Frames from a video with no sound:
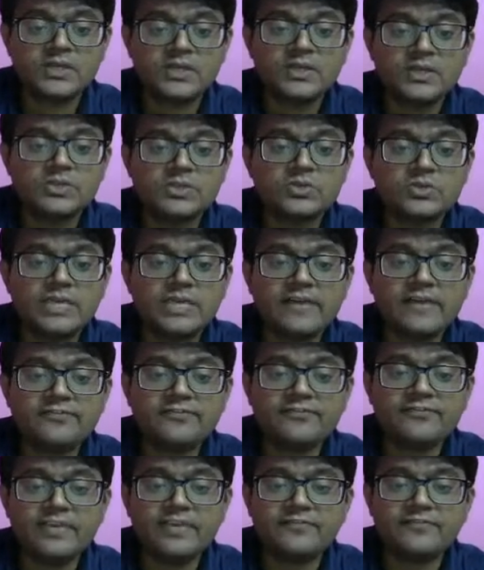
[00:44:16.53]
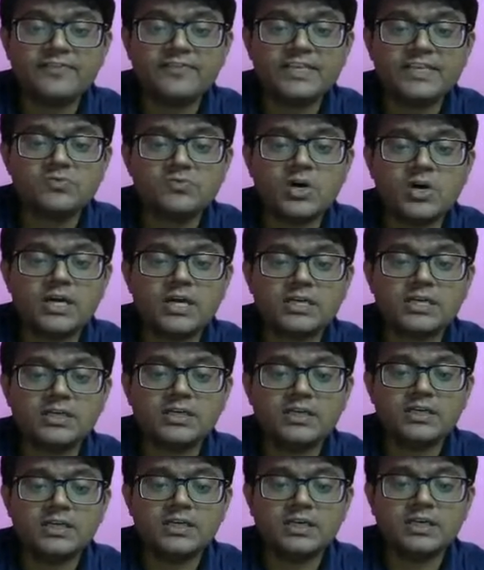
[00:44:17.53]
So F is what?
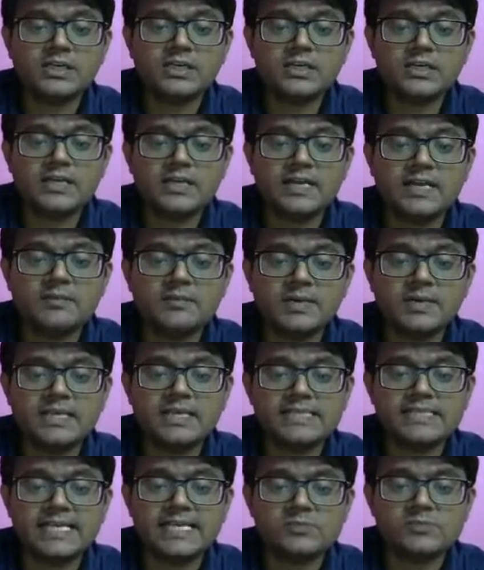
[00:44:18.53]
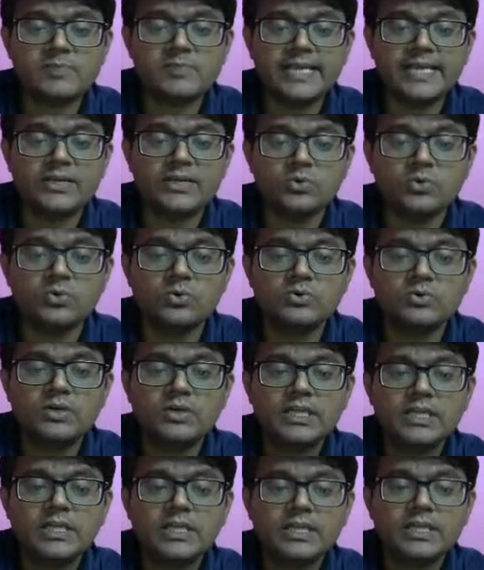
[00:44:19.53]
10 plus x by 2.
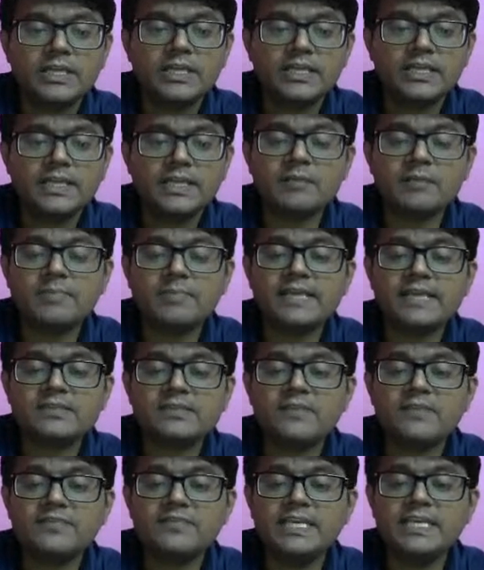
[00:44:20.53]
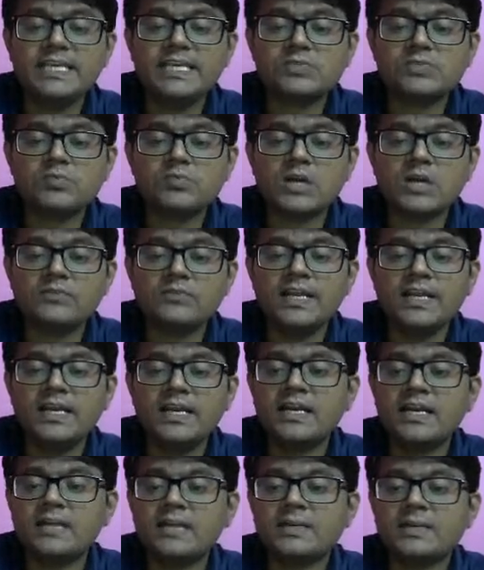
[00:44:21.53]
In place of ds, what will
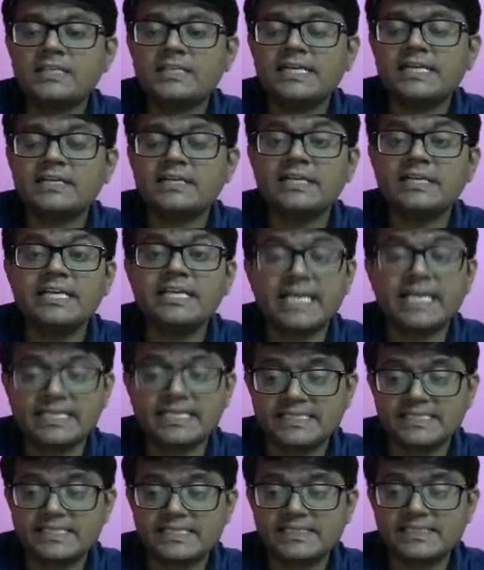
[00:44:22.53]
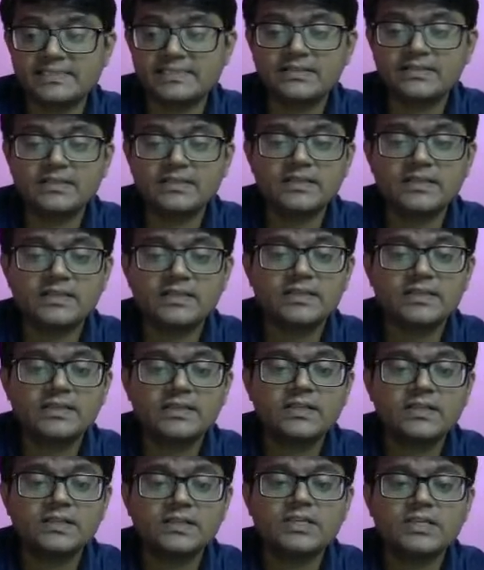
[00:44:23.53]
represent dx?
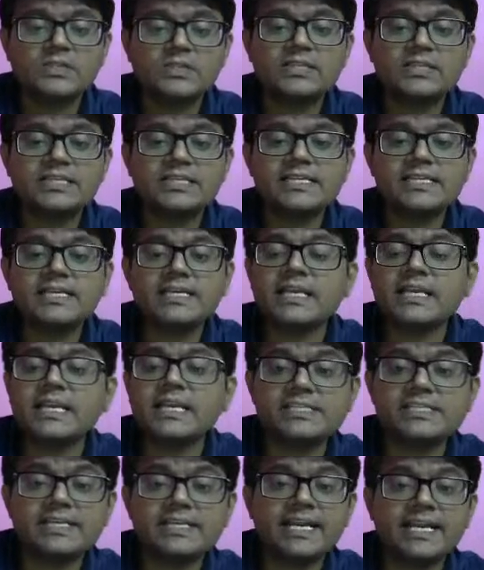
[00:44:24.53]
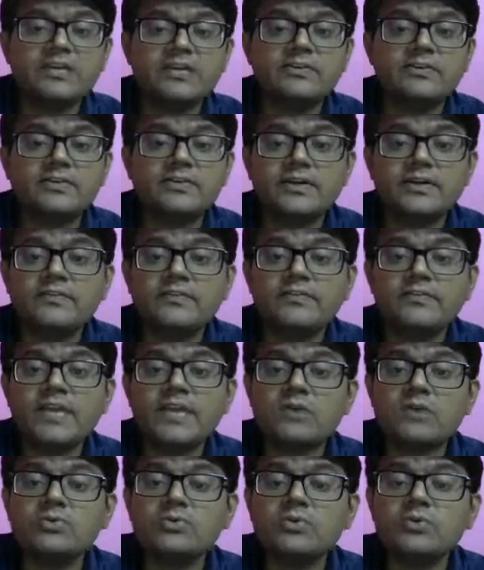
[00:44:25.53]
So this integration, right, we
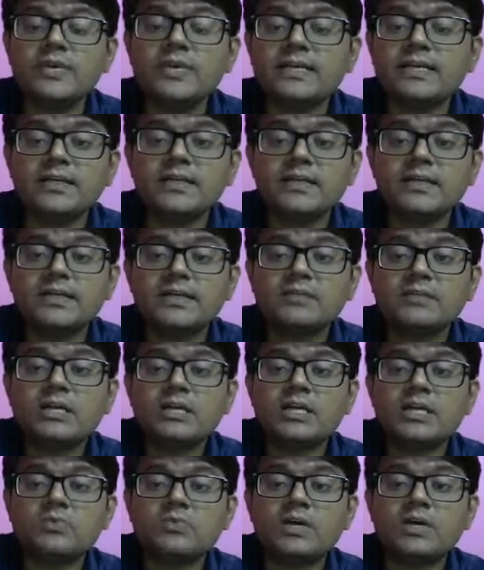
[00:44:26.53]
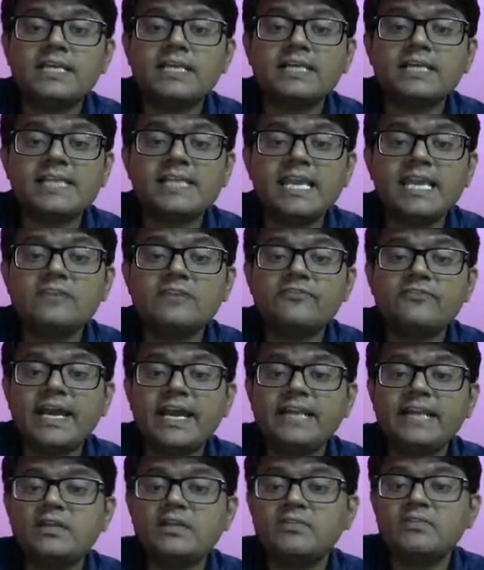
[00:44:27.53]
have to do it because what they are saying,
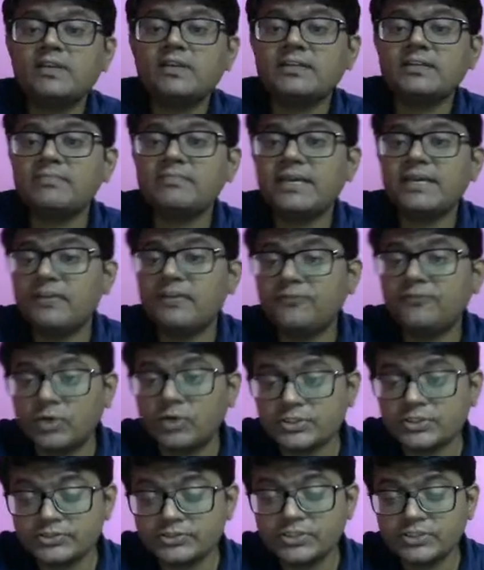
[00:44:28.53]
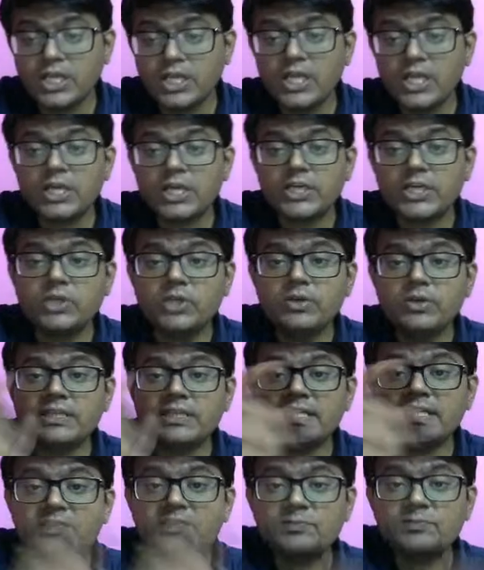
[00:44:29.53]
find the work done by the force during
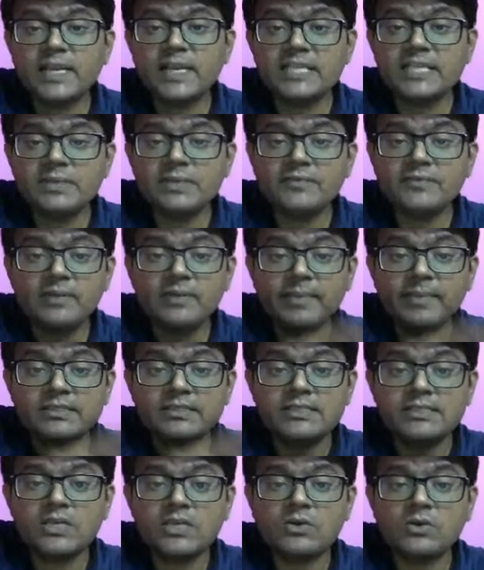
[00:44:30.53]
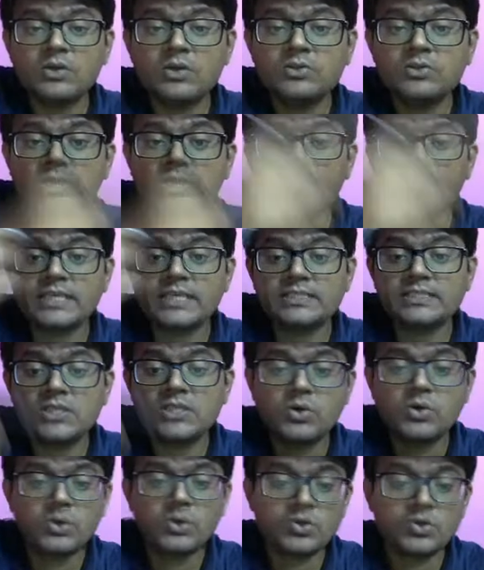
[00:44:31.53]
the displacement from x is equal to 0 to x is
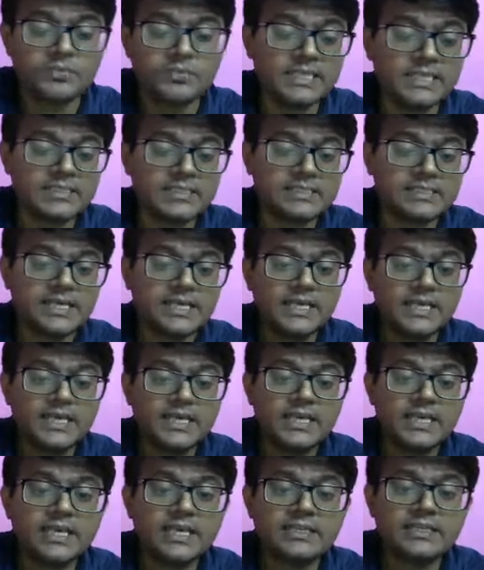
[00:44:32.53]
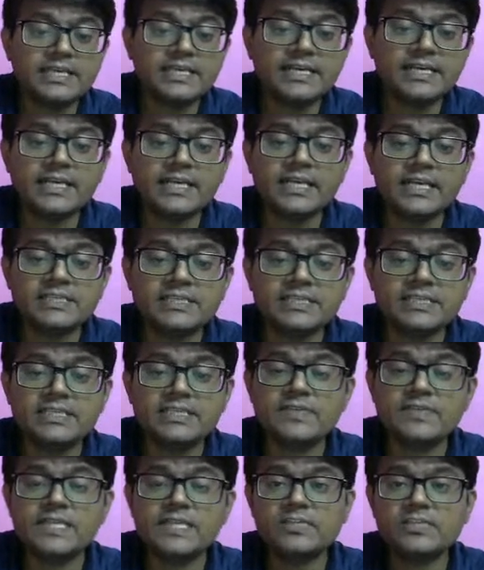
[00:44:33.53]
equal to 2, means here the integration is
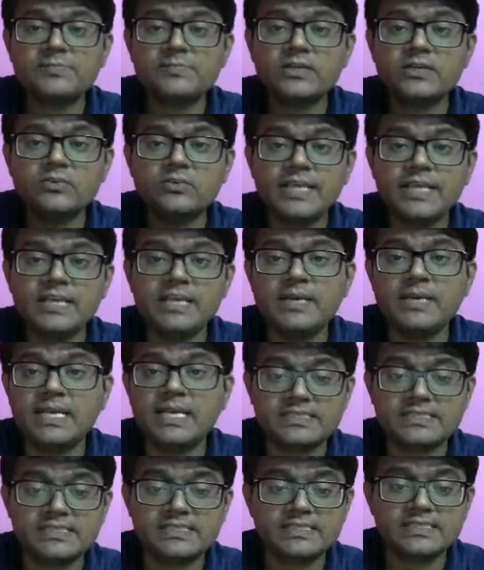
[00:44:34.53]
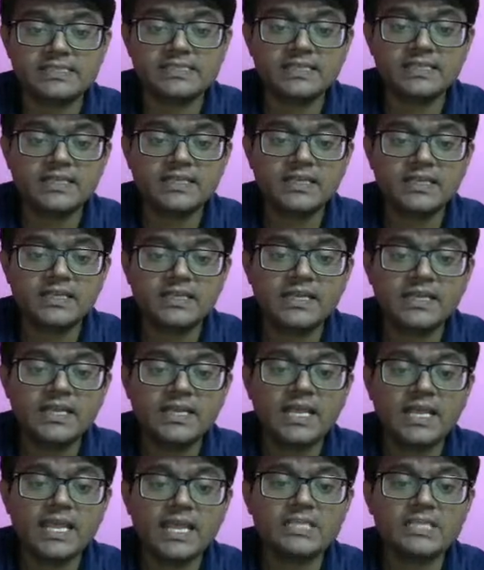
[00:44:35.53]
with respect to variable x.
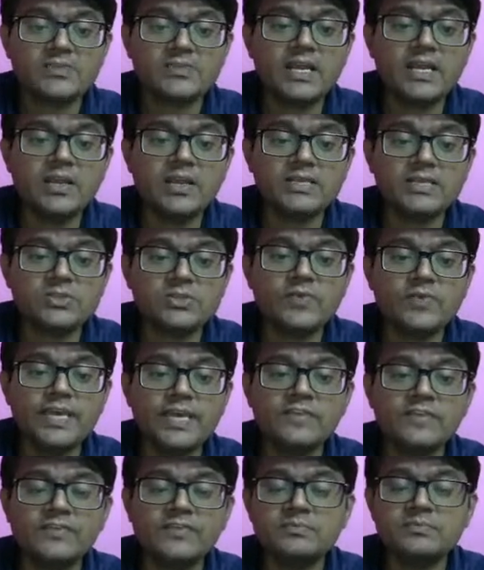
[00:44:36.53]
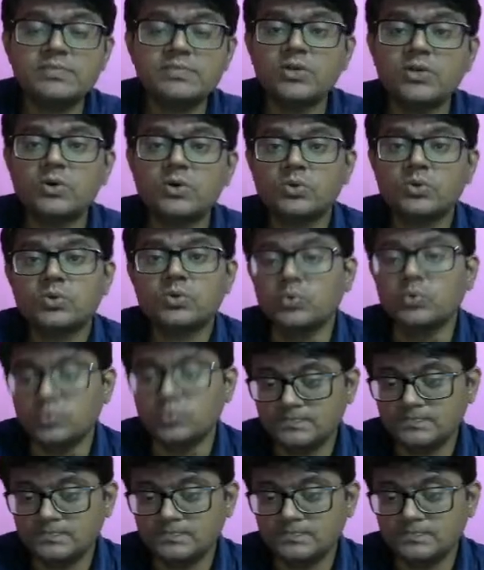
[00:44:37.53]
X value has to vary from 0 to 2.